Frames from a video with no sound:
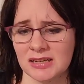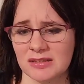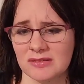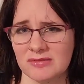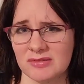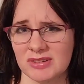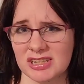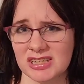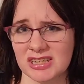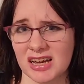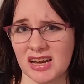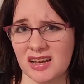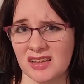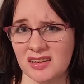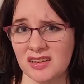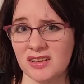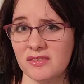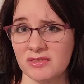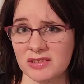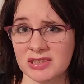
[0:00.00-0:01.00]
which I
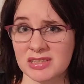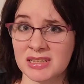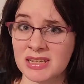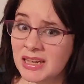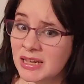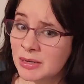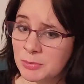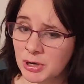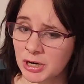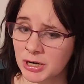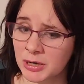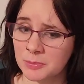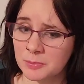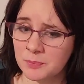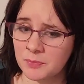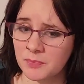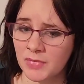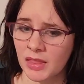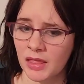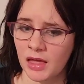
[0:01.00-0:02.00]
love a schemer.
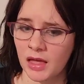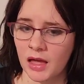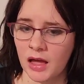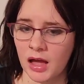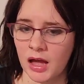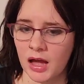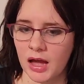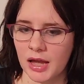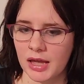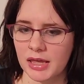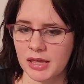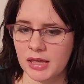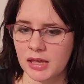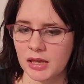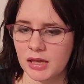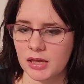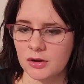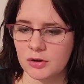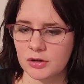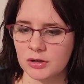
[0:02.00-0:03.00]

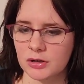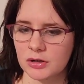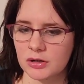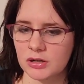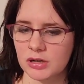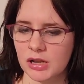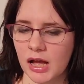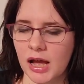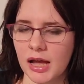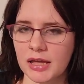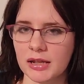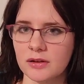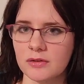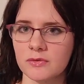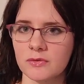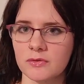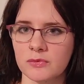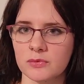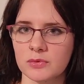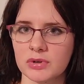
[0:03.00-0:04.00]
It kind
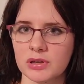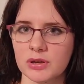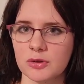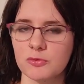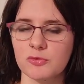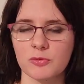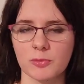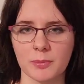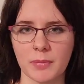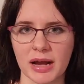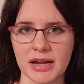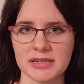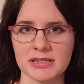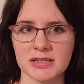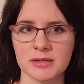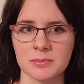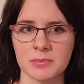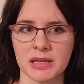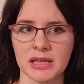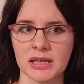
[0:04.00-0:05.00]
of
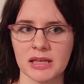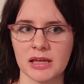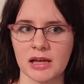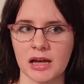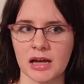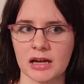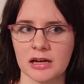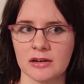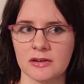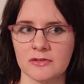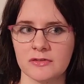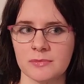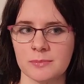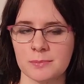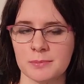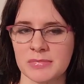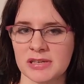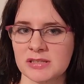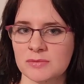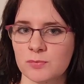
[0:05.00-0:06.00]
reminded me of
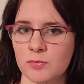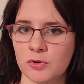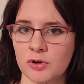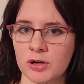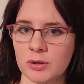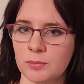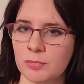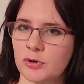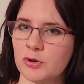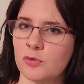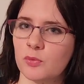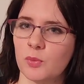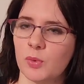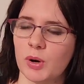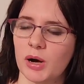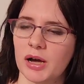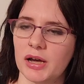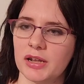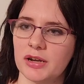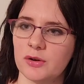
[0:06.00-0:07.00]
Mistborn Book
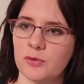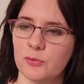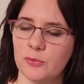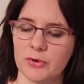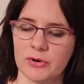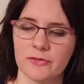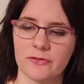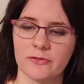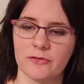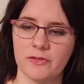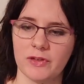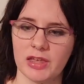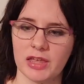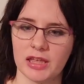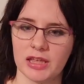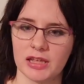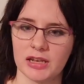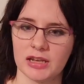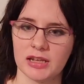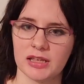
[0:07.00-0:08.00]
1, where
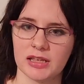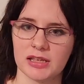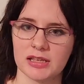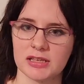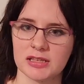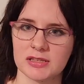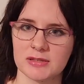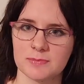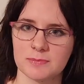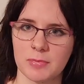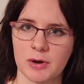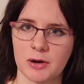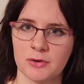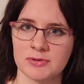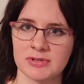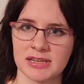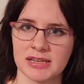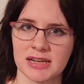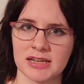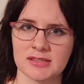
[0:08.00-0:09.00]
Vin is
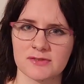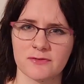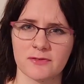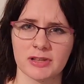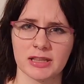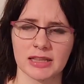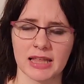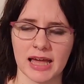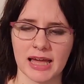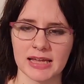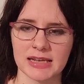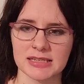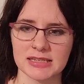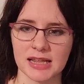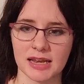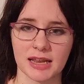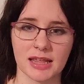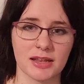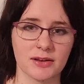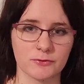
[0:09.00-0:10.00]
posing as Valette
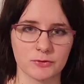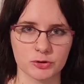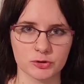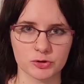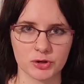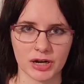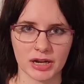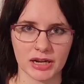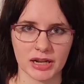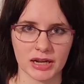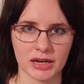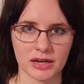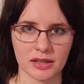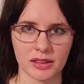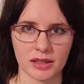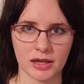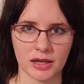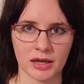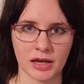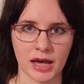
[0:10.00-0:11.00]
and infiltrating
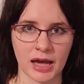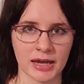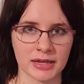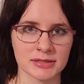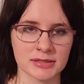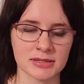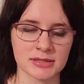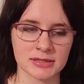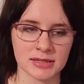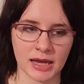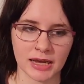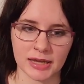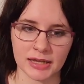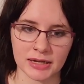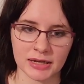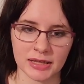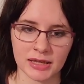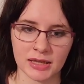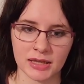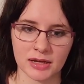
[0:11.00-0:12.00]
the high
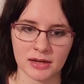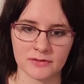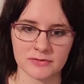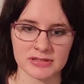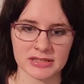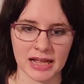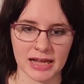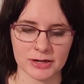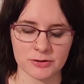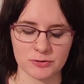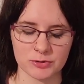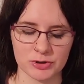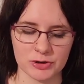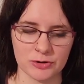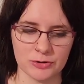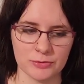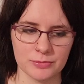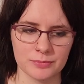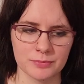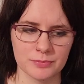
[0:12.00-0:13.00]
society of Stadriel.